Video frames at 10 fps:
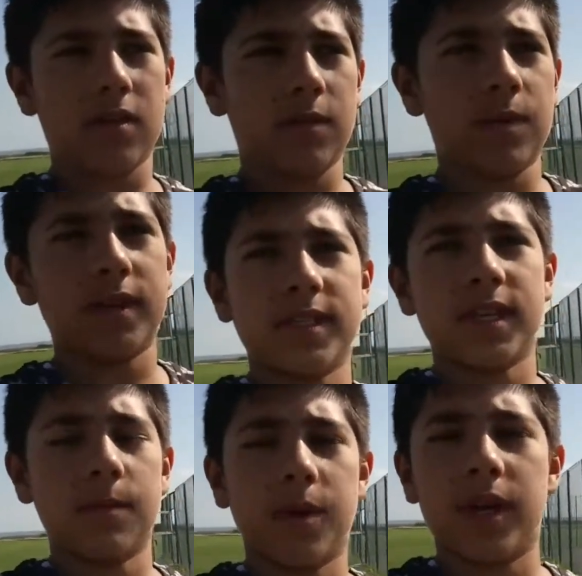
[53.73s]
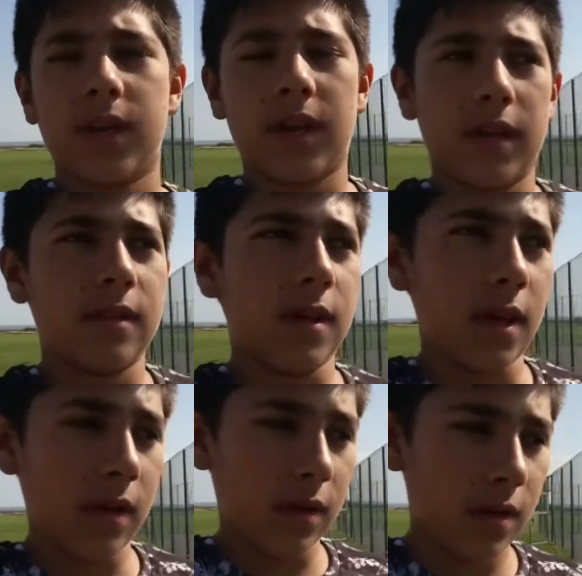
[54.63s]
and then we're going to celebrate out
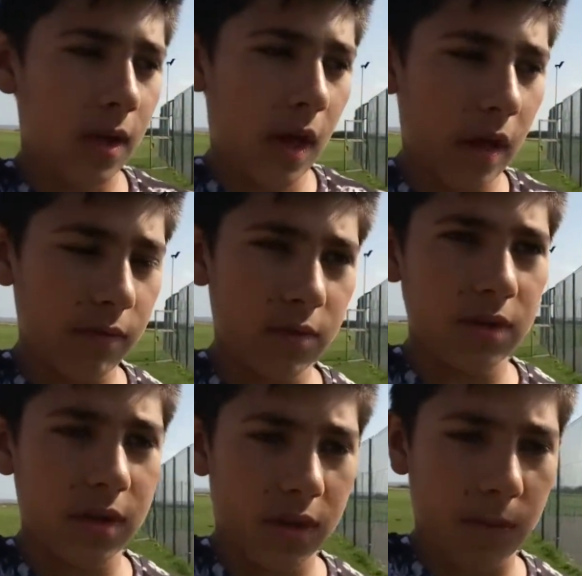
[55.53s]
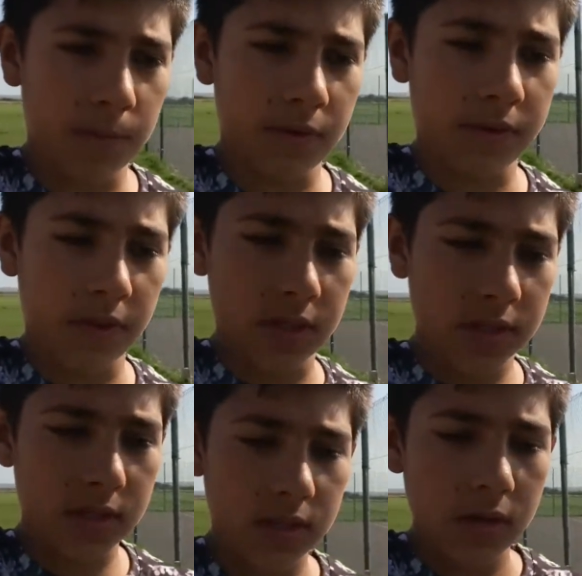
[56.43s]
there. I've ordered a couple of
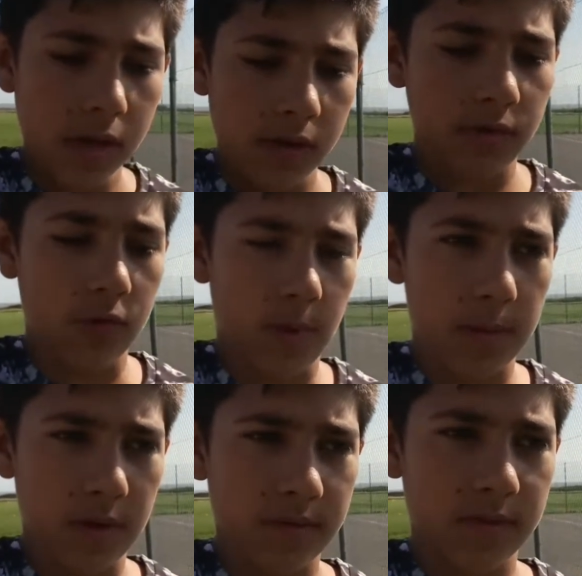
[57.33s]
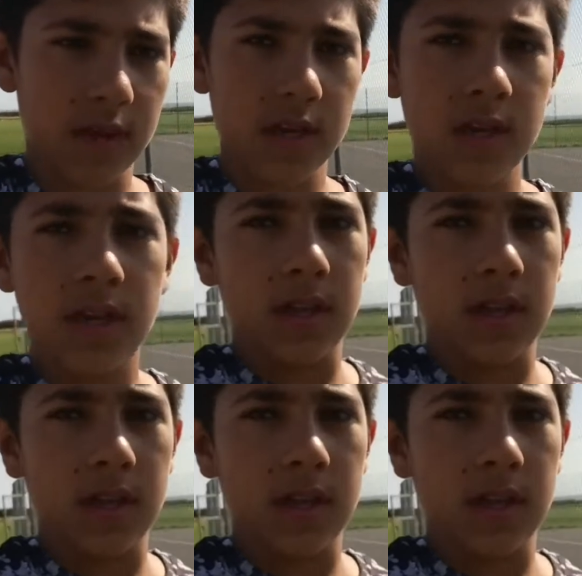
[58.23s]
things for my birthday.